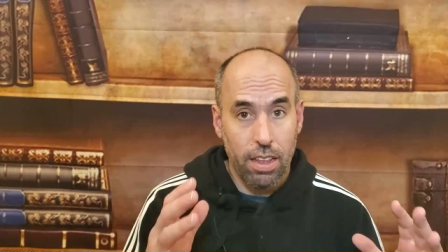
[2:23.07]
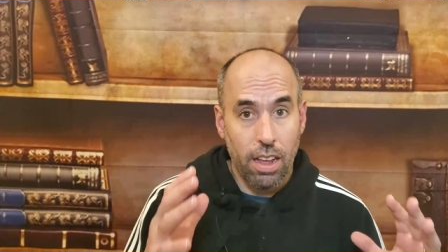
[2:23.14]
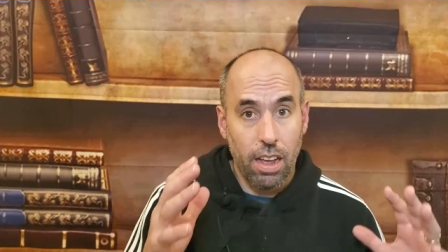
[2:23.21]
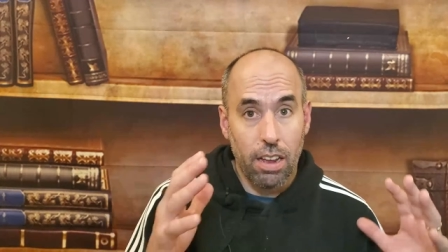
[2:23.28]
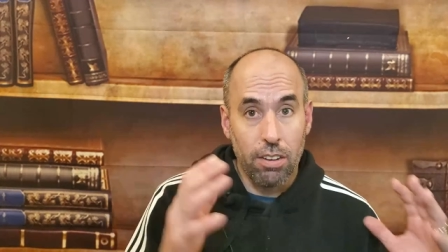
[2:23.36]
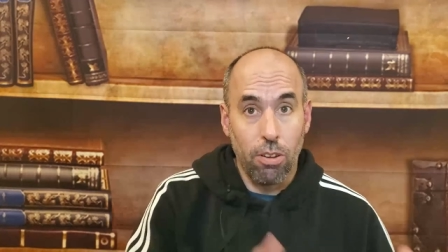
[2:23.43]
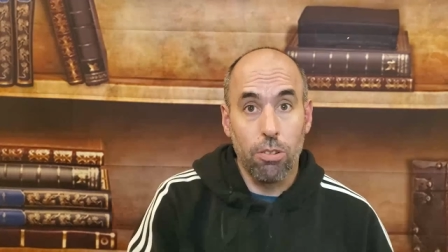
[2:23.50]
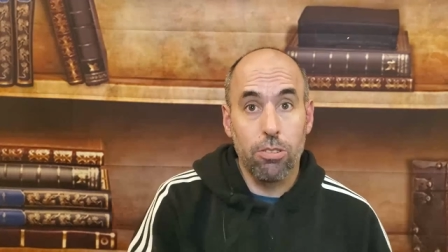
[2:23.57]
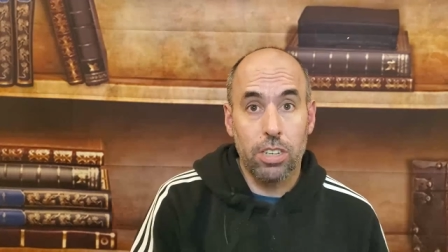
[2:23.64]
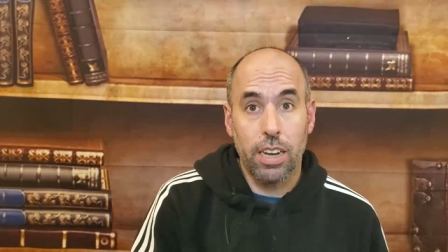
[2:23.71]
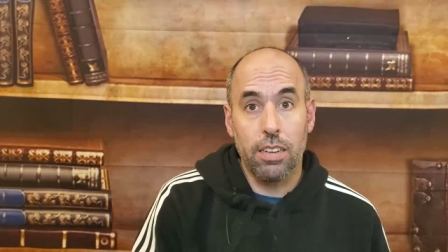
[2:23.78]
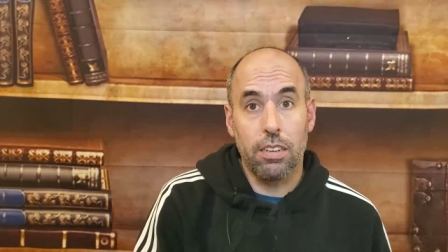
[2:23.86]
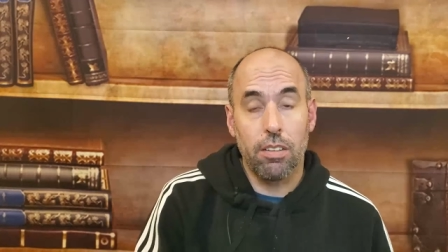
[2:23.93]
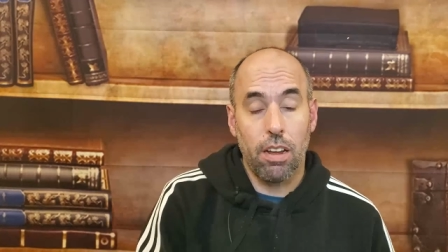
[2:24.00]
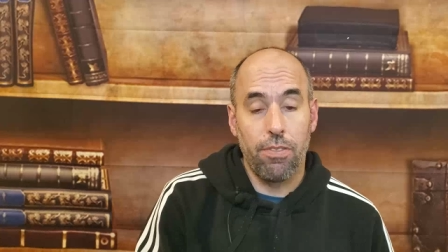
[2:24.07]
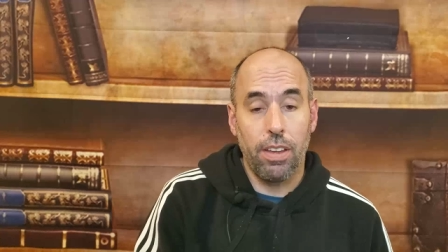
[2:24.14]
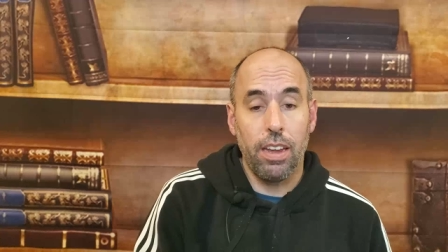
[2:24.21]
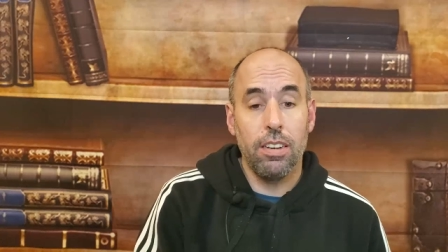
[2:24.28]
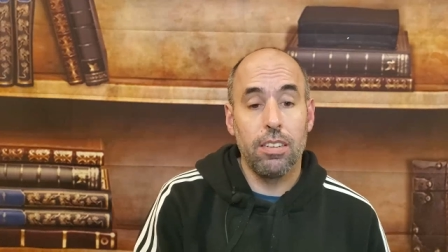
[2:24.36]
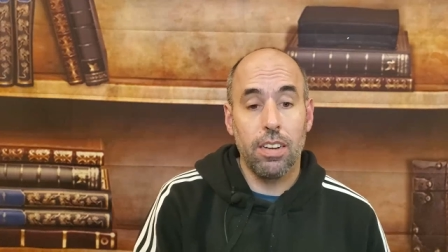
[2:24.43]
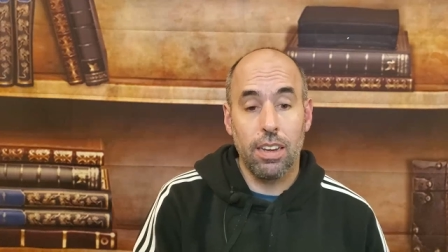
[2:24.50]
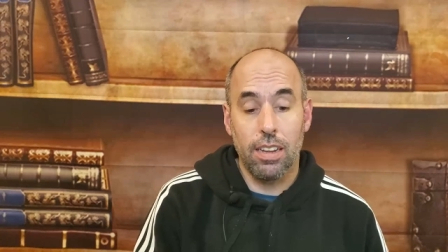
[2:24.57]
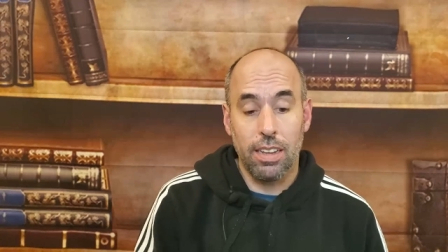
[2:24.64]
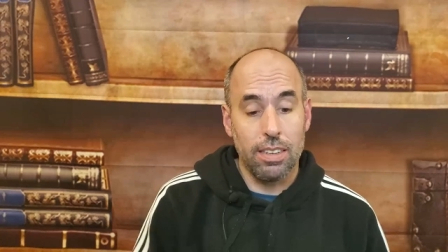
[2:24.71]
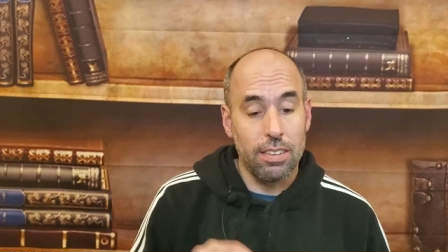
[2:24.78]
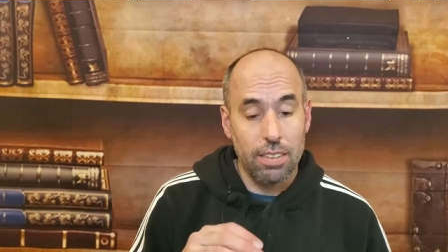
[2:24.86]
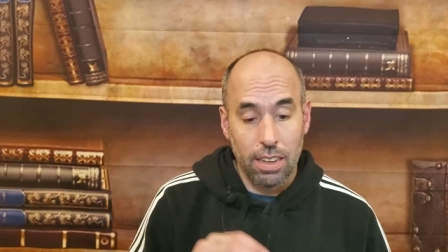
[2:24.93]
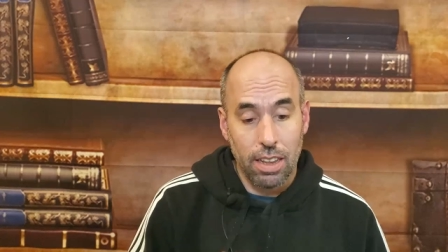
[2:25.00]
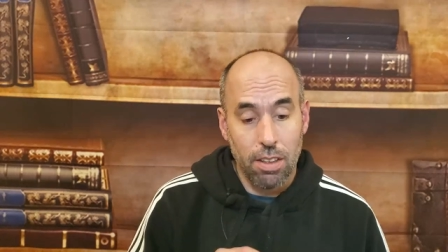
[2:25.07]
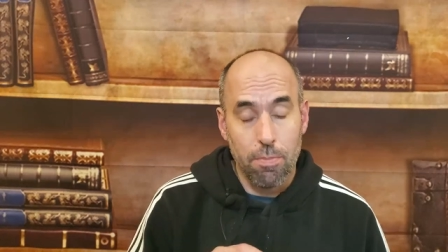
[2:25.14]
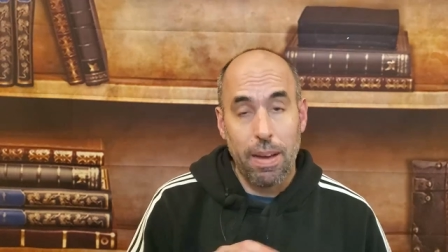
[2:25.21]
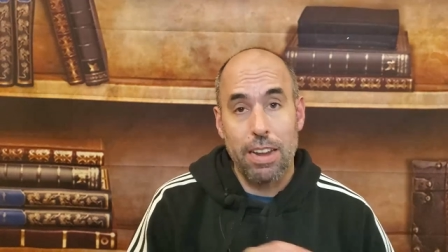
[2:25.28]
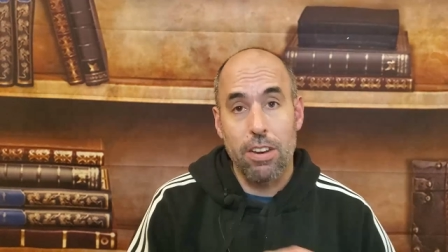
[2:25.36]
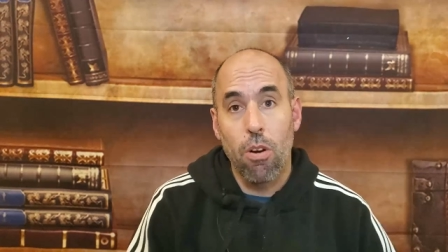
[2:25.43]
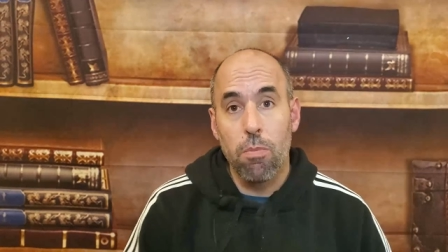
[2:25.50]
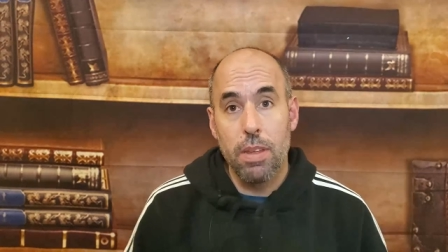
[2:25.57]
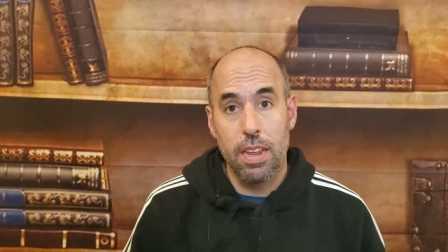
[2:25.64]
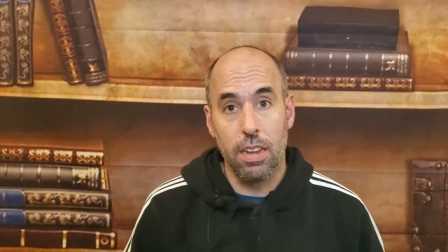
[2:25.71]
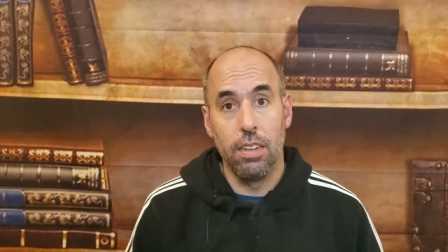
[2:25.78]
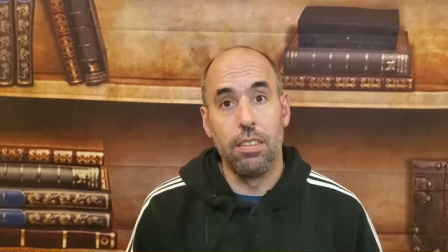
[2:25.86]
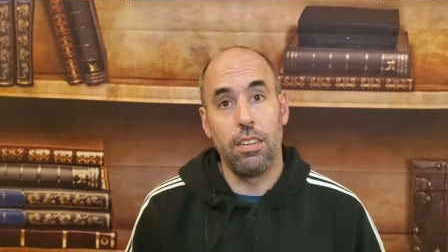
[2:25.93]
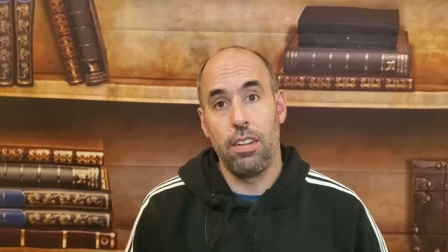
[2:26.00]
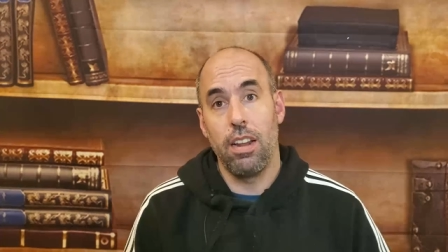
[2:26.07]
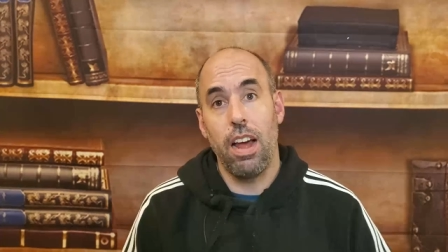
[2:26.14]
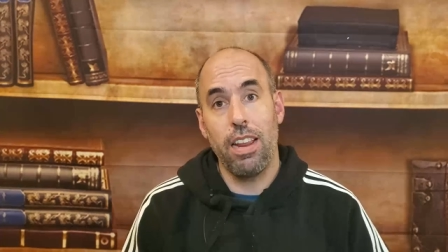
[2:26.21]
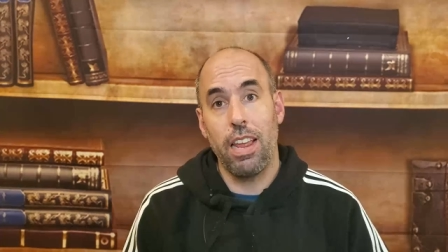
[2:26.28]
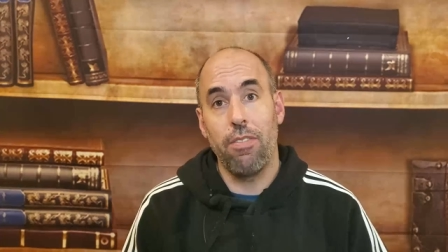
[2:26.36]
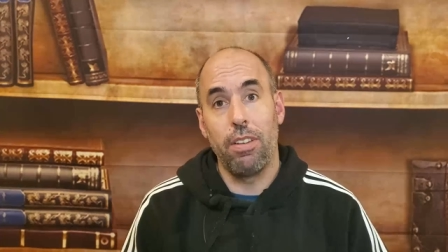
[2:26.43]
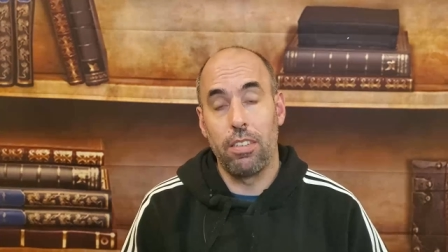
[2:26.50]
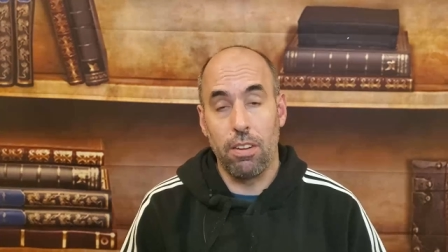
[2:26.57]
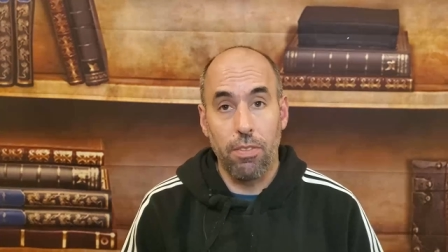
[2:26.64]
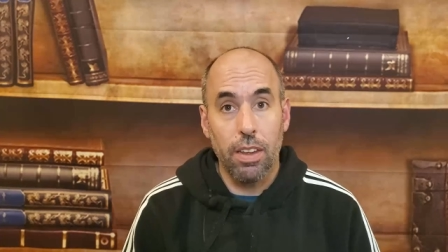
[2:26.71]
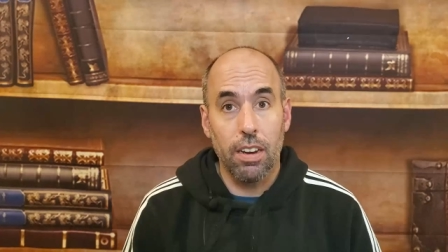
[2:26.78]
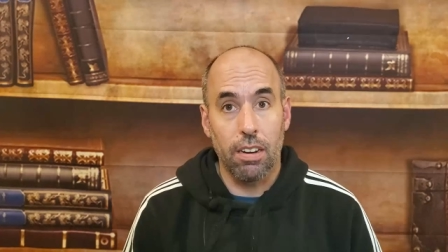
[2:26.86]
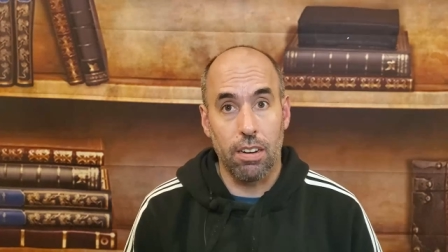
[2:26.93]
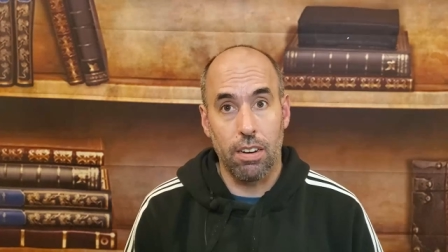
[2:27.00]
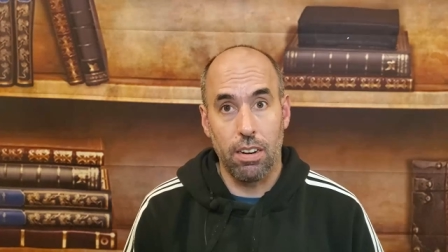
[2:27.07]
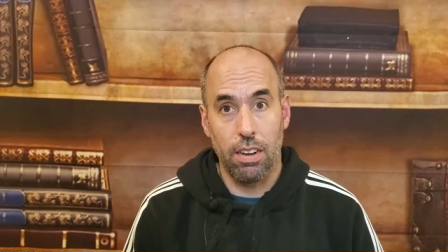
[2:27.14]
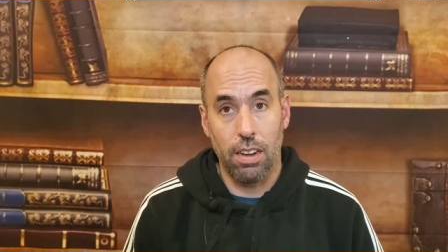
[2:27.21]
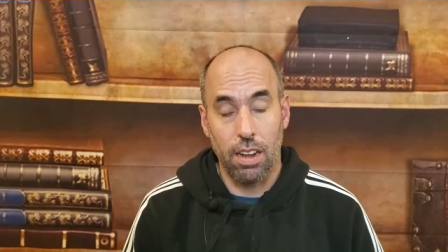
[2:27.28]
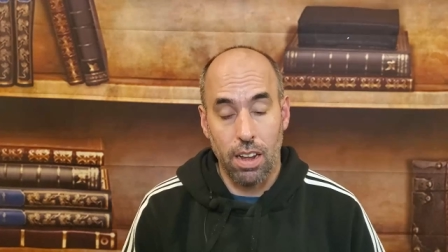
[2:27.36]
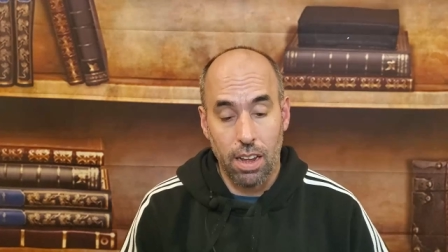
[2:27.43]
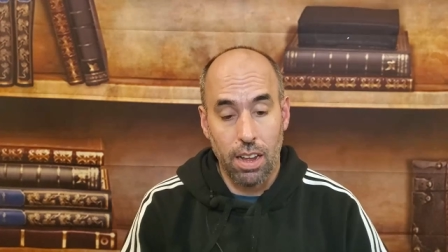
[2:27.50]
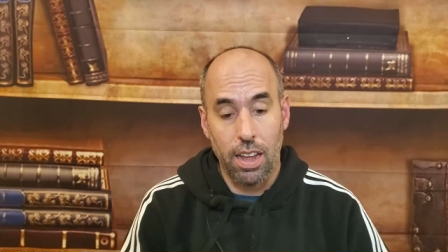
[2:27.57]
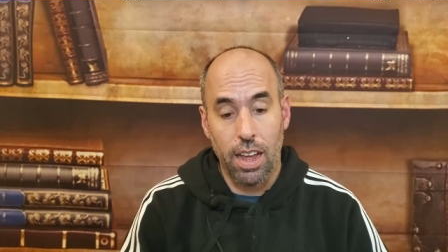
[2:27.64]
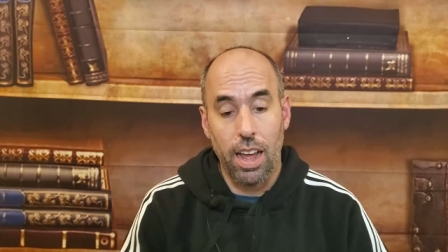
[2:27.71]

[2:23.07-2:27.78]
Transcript: uh, Lotje's aphasia is by no means not even severe uh,